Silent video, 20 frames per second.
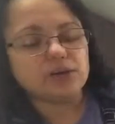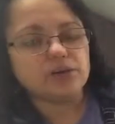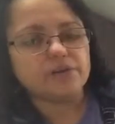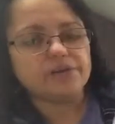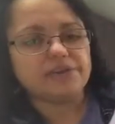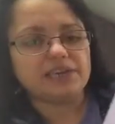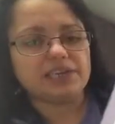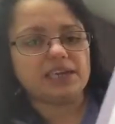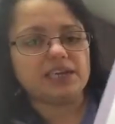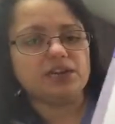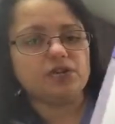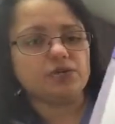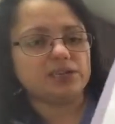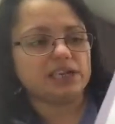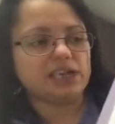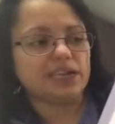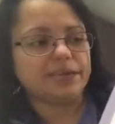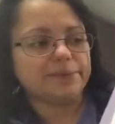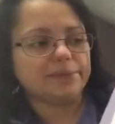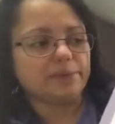obviously not
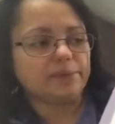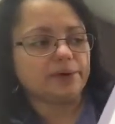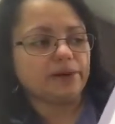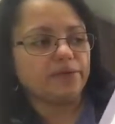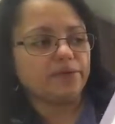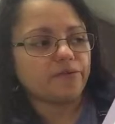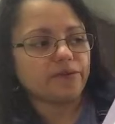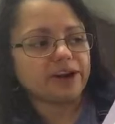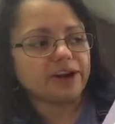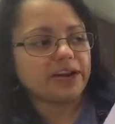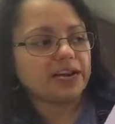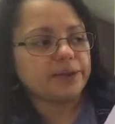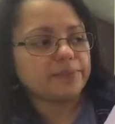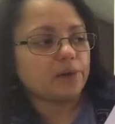slim and well friendly,